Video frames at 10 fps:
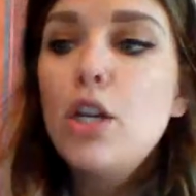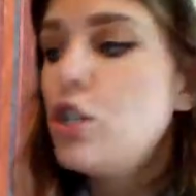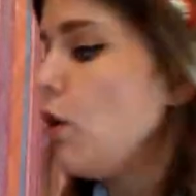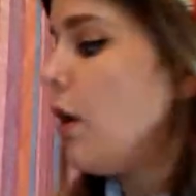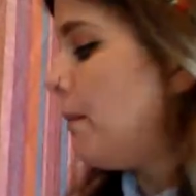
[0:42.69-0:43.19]

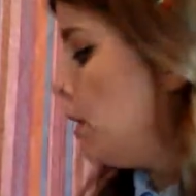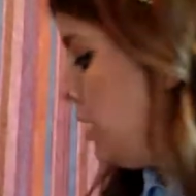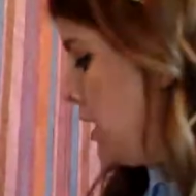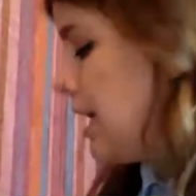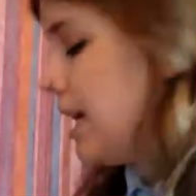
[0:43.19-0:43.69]
So I'm really
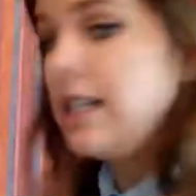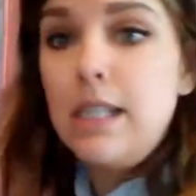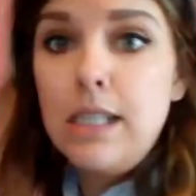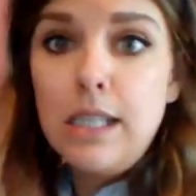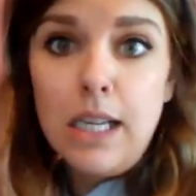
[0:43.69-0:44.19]
excited
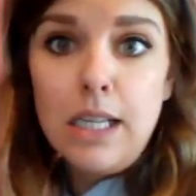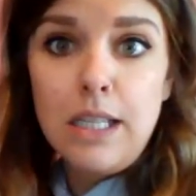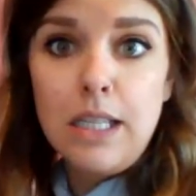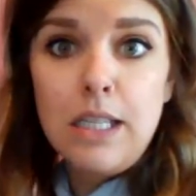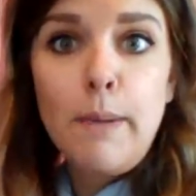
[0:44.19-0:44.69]
to dig
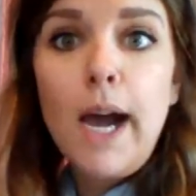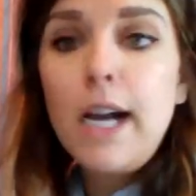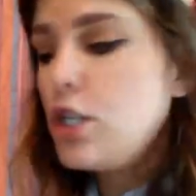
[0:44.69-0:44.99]
into this box.